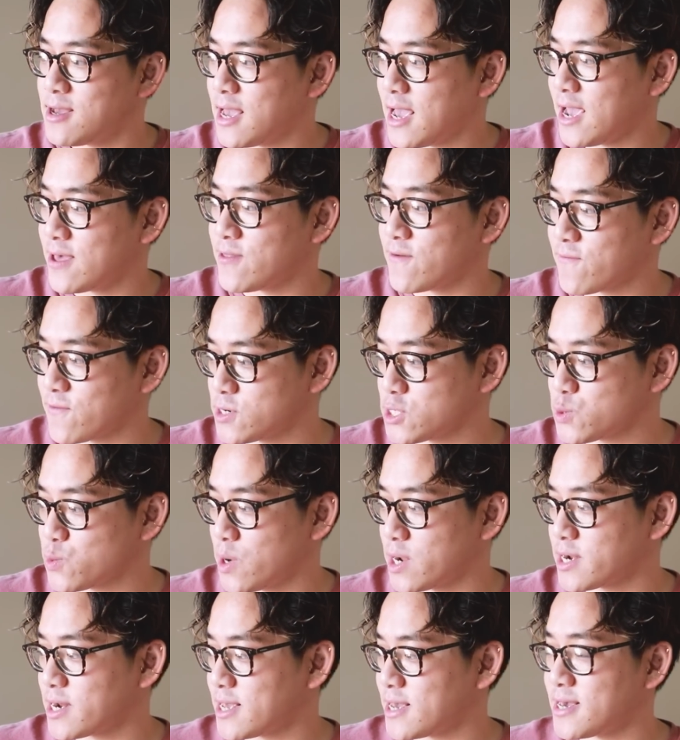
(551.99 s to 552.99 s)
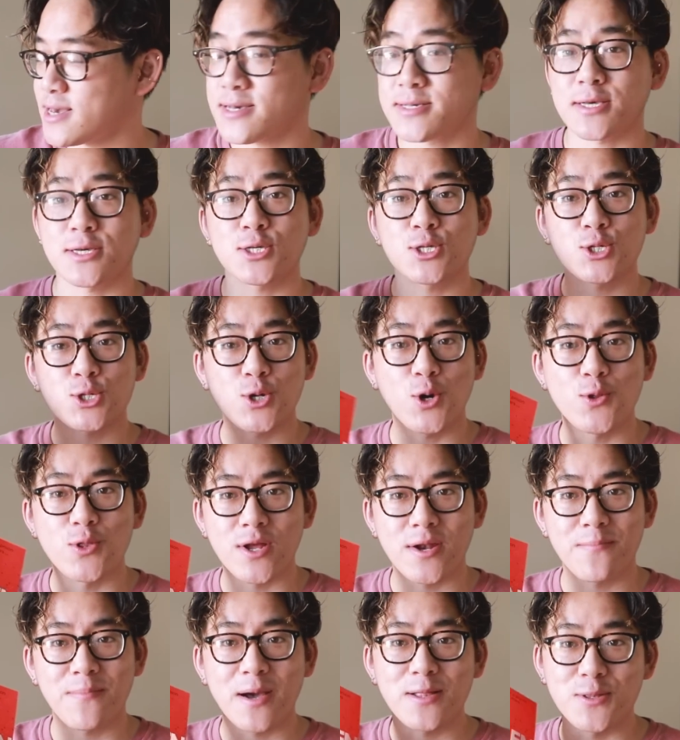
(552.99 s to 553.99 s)
And the first one is
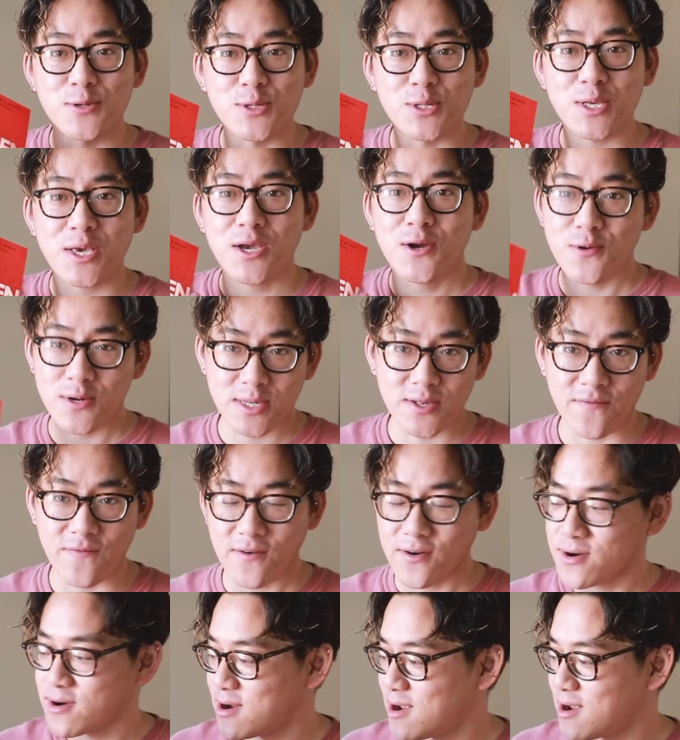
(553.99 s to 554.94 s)
Stoneland by Lucy Christopher.